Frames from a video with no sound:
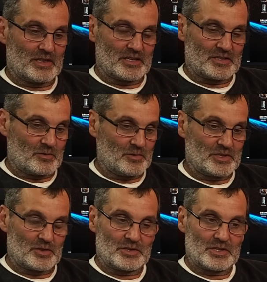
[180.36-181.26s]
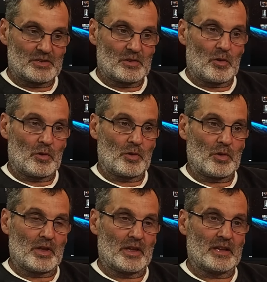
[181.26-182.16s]
it, I started researching the whole
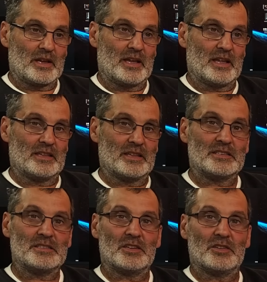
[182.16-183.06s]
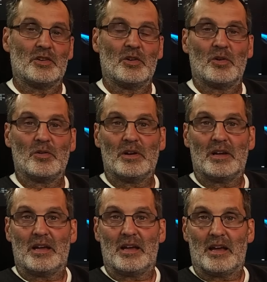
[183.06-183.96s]
thing, and next thing you know,
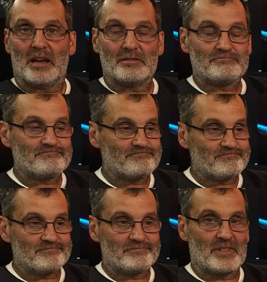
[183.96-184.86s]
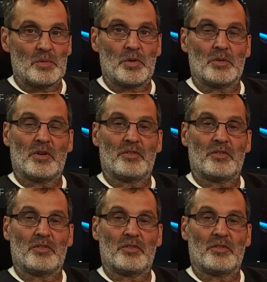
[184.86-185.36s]
I built